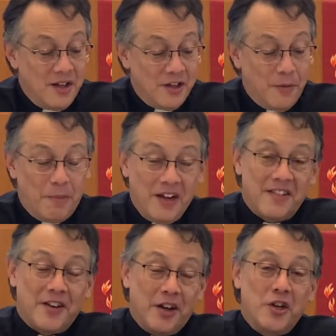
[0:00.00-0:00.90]
They're
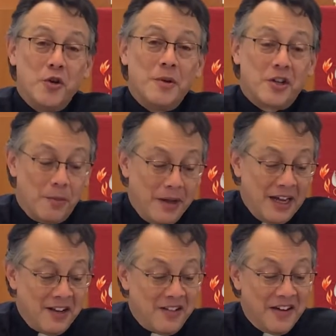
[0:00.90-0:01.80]
based on human
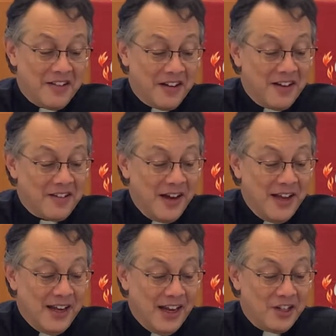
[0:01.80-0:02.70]
commands, he says,
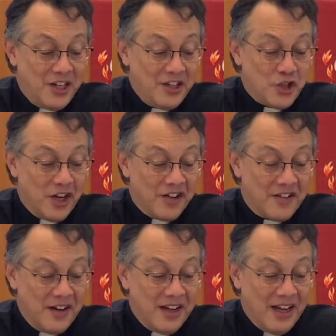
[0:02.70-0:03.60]
and teachings.
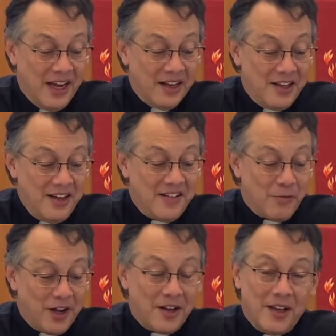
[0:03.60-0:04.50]
And these
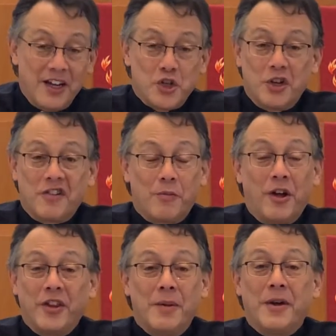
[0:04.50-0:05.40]
regulations,
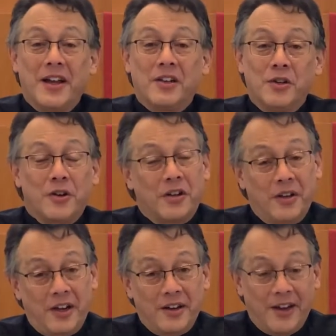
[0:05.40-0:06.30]
while they might look a
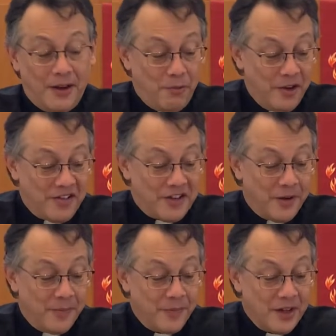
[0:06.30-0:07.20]
lot like wisdom,